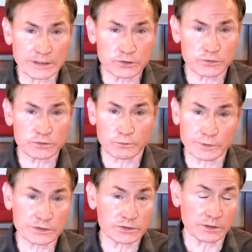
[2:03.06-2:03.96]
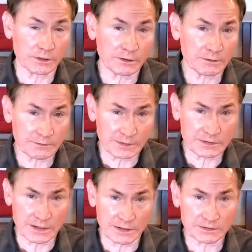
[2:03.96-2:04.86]
teachers of which to
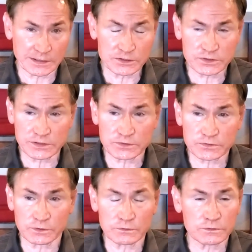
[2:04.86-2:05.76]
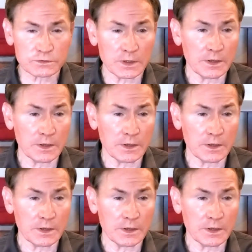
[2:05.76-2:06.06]
teach these students.